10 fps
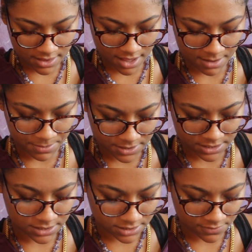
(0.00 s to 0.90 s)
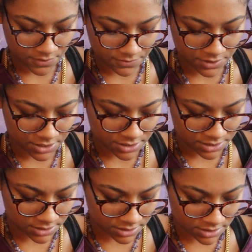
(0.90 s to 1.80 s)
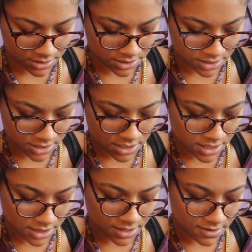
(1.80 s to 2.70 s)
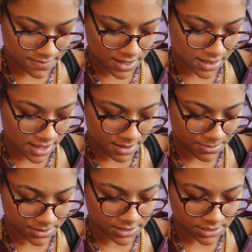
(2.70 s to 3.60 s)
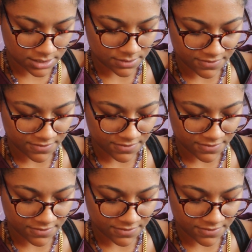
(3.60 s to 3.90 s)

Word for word: the High Priestess in reverse. Clarify the High Priestess in